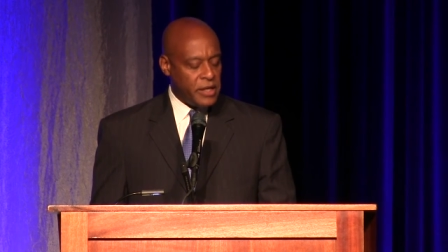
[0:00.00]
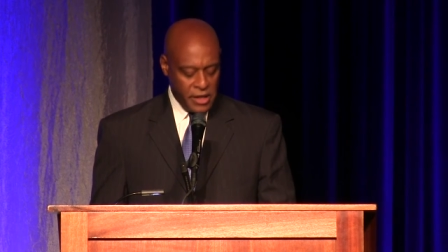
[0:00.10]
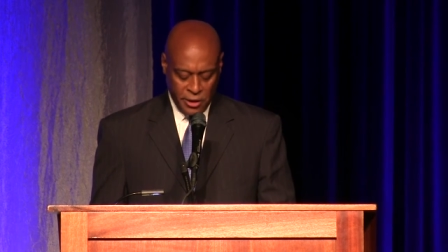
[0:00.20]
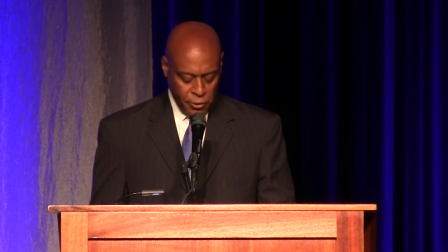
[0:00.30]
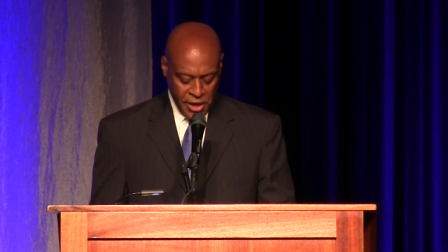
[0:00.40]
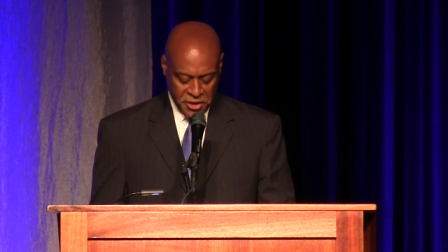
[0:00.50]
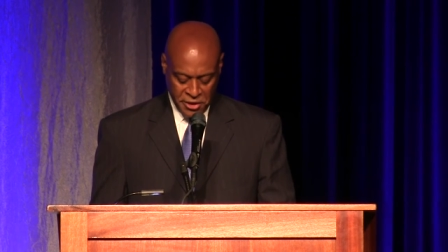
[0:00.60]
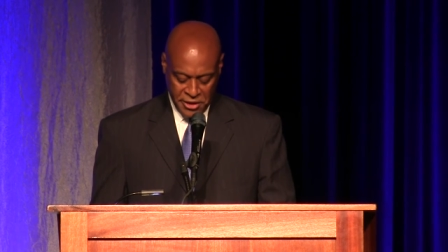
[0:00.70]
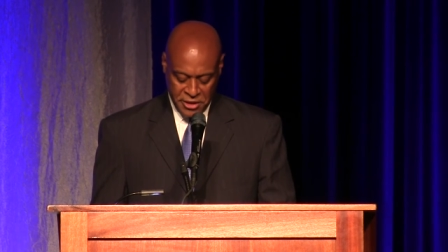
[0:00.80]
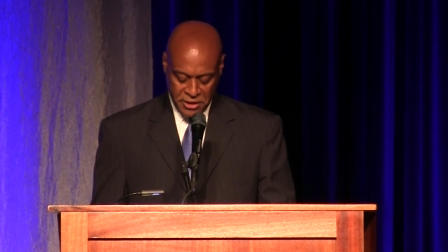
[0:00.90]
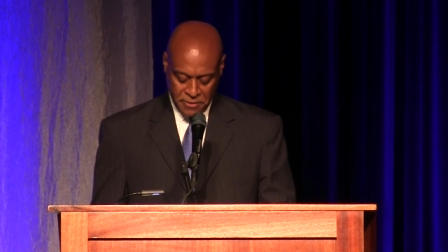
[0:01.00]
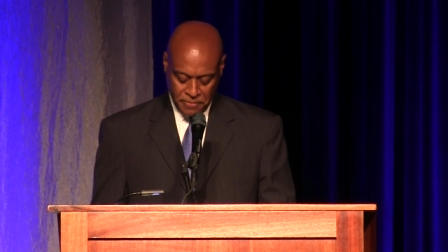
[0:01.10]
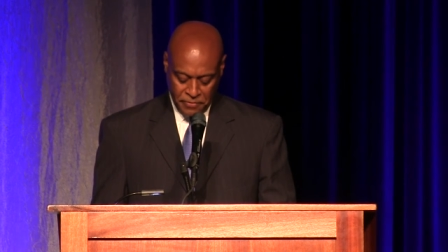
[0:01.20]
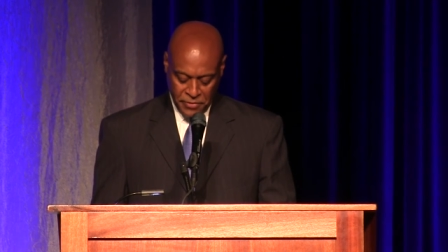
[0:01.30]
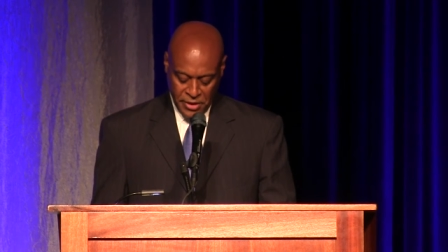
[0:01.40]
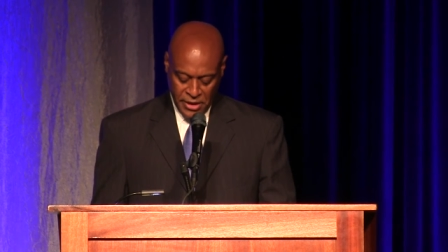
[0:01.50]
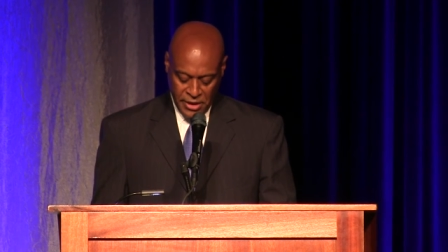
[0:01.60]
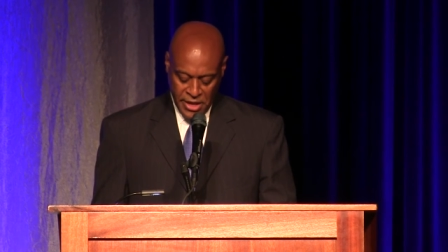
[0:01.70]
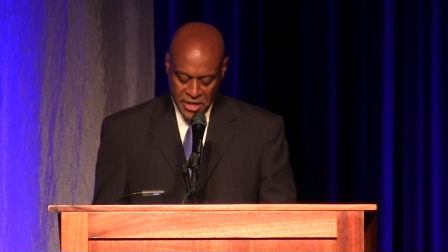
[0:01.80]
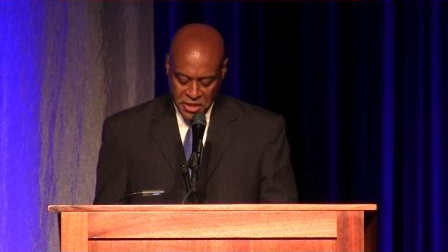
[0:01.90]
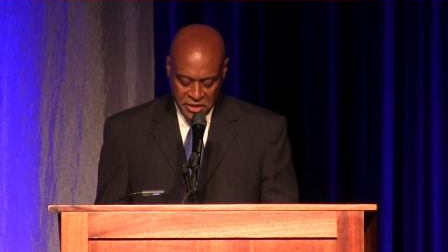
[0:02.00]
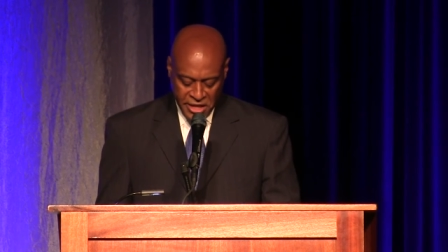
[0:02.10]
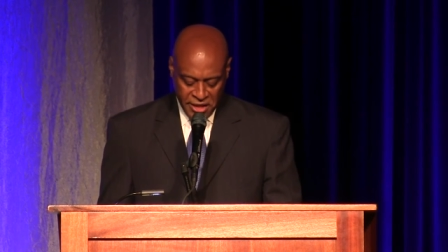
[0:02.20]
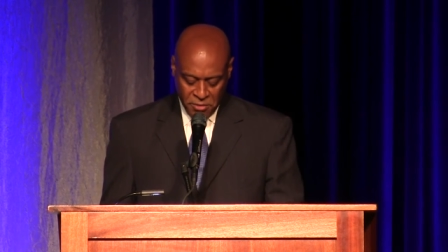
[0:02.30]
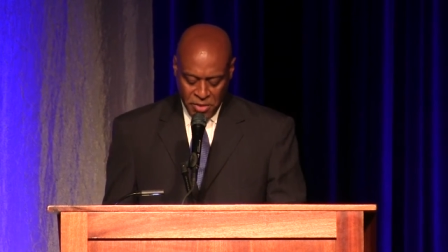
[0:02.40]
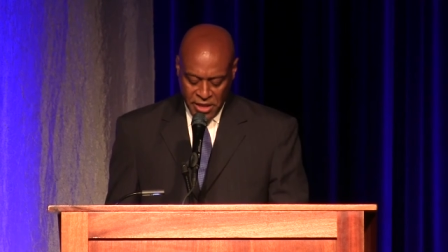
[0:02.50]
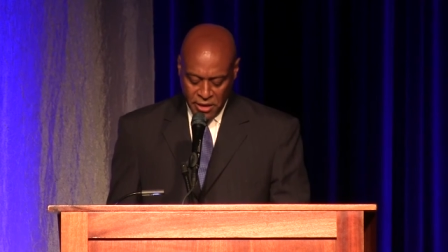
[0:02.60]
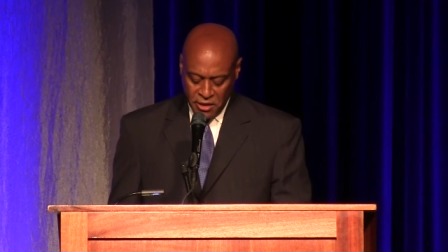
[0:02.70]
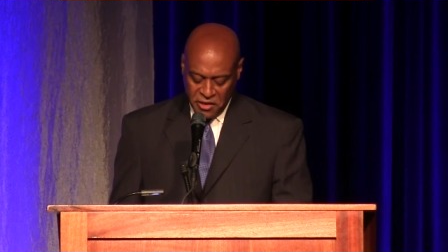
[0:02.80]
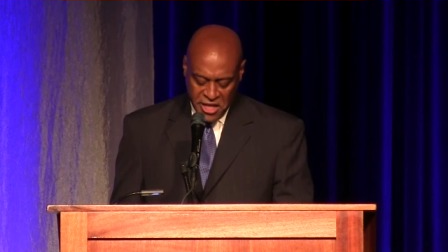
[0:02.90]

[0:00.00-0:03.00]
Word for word: incredulous. And she said to me,